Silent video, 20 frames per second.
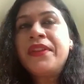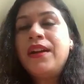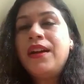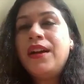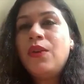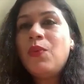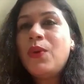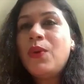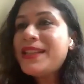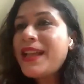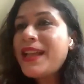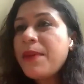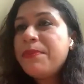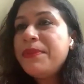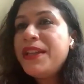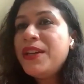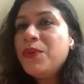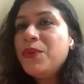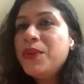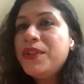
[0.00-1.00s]
what's
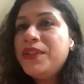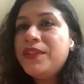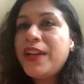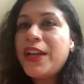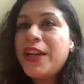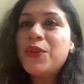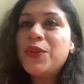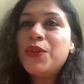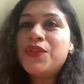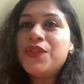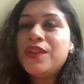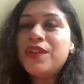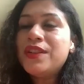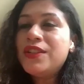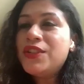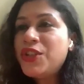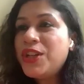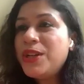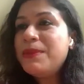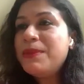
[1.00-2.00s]
happening with the regulatory
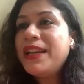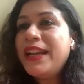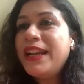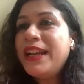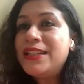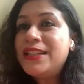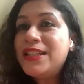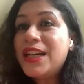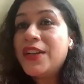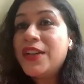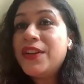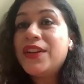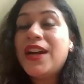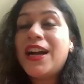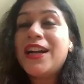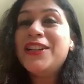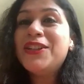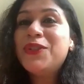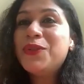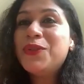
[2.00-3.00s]
regime in India
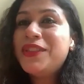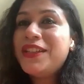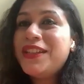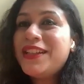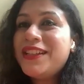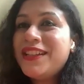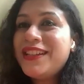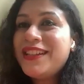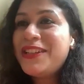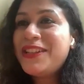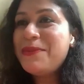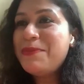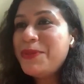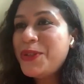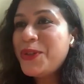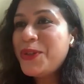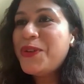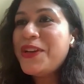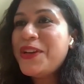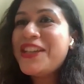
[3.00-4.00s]
regarding to the
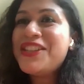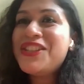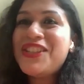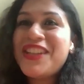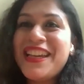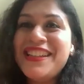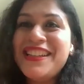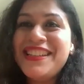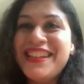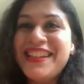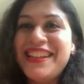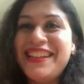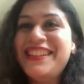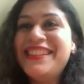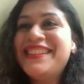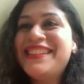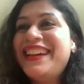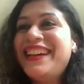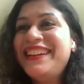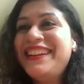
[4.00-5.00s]
crypto
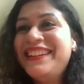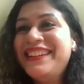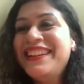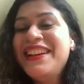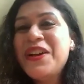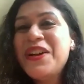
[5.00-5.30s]
exchanges and